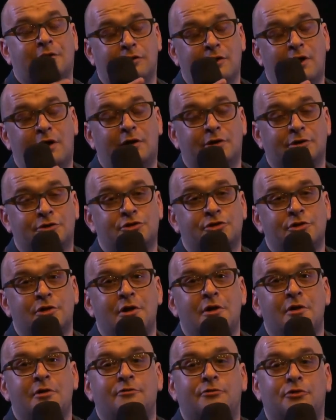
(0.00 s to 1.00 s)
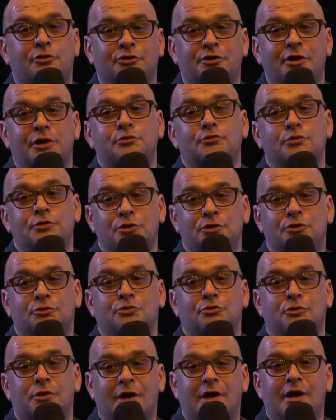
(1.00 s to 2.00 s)
large. For that, we
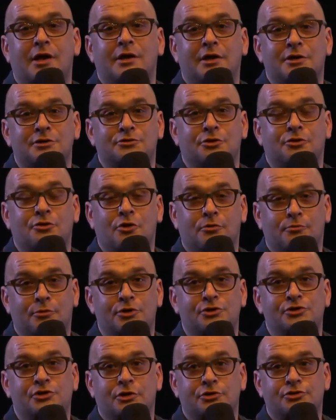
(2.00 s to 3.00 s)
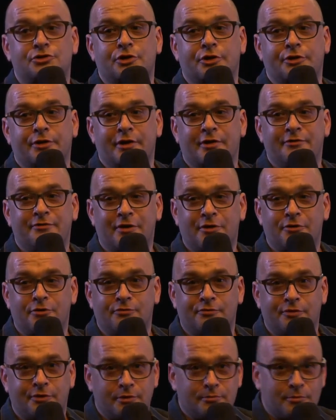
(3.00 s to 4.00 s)
need to legalize non-commercial sharing. Thank
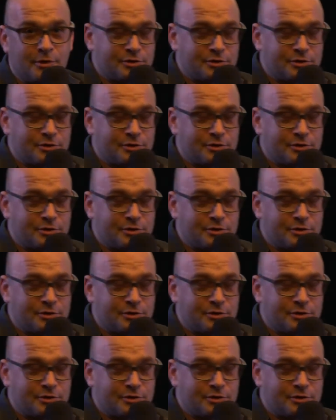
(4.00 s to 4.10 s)
you very